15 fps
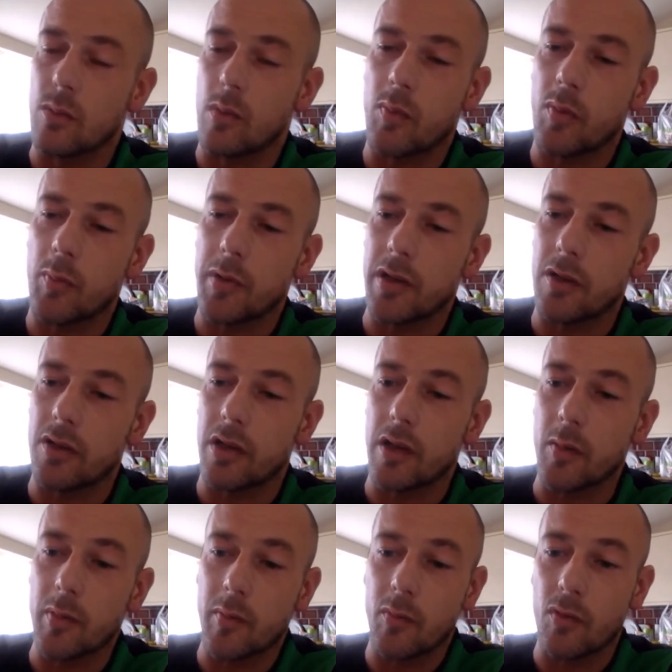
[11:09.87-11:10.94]
We'll probably look a
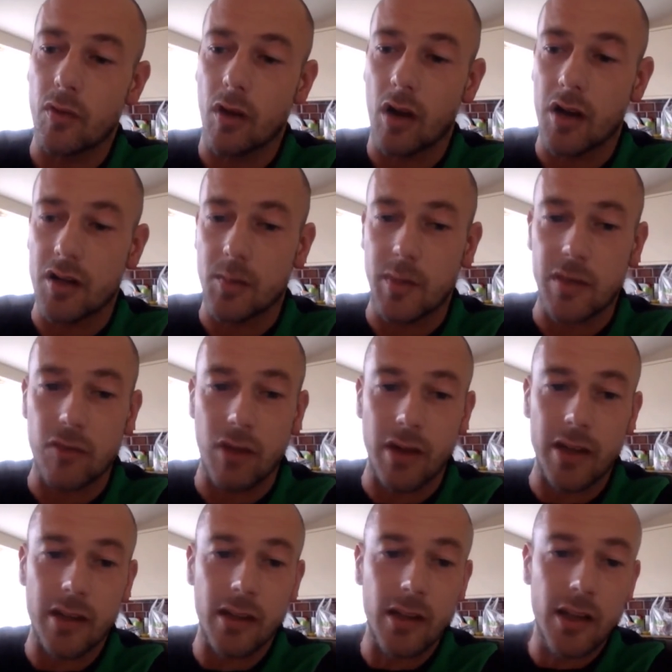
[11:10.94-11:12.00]
little bit more at high-speed running